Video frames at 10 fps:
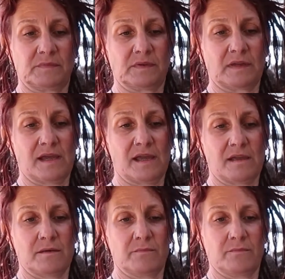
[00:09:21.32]

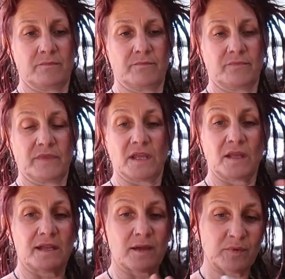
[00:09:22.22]
Okay.
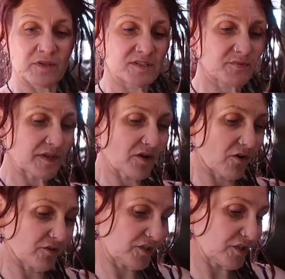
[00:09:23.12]
Now because we
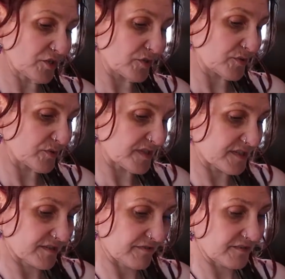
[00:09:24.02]
can't use,
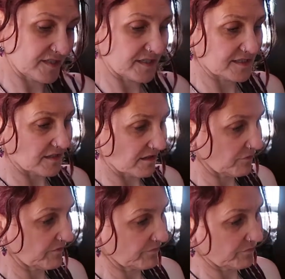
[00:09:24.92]
you see it's like
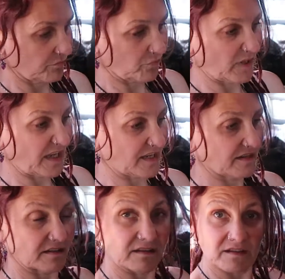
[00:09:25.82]
a weird
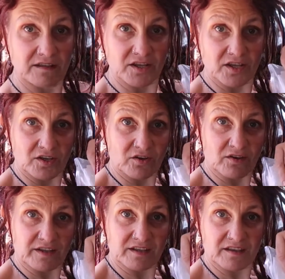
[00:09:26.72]

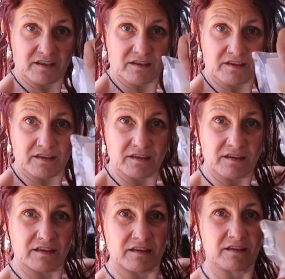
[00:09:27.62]
kind of
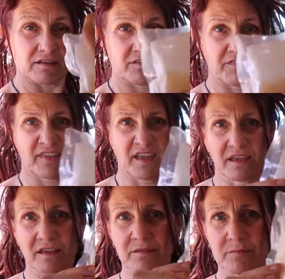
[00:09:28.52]
thing,